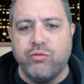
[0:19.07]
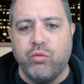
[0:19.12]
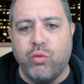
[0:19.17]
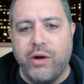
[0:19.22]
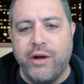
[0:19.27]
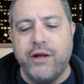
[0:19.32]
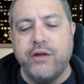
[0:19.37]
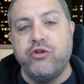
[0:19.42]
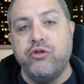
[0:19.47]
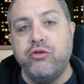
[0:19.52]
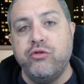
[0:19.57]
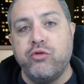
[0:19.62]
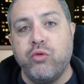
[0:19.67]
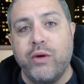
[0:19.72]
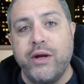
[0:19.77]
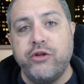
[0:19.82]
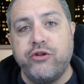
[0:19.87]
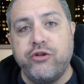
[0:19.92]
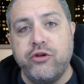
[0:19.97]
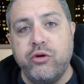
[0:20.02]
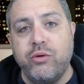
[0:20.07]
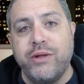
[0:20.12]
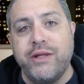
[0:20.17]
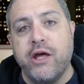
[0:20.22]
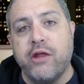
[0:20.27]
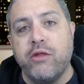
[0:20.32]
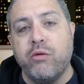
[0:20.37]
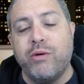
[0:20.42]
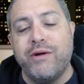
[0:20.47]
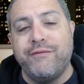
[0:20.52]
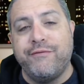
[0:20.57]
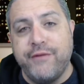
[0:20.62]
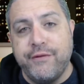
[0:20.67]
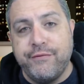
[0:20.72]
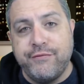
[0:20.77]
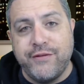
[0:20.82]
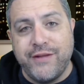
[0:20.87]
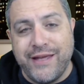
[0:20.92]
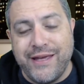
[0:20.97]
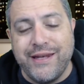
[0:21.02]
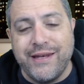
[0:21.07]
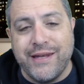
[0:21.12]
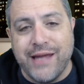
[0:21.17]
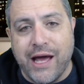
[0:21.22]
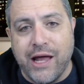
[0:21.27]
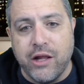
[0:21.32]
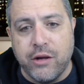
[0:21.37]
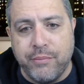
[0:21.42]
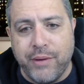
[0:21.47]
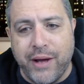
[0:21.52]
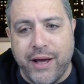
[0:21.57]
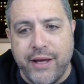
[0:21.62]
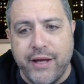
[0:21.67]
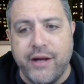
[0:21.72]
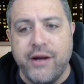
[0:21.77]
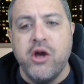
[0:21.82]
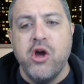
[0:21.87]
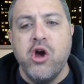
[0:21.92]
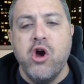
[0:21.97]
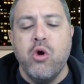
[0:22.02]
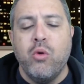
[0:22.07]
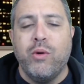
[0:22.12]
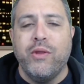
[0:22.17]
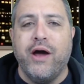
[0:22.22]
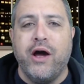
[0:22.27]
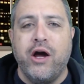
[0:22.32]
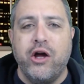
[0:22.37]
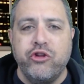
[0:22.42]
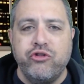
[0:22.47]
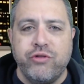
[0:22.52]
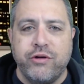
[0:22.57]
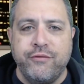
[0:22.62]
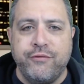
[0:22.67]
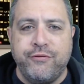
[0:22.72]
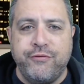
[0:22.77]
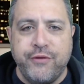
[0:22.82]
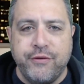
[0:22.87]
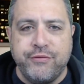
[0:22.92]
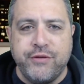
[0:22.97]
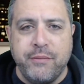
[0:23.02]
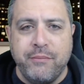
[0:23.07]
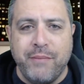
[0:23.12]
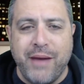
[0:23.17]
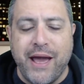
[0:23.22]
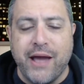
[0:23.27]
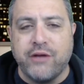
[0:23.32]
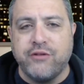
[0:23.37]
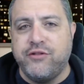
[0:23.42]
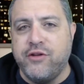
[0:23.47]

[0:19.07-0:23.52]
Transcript: one a two twenty-two and the other one a fifteen dollar buy-in with one hundred fifty max.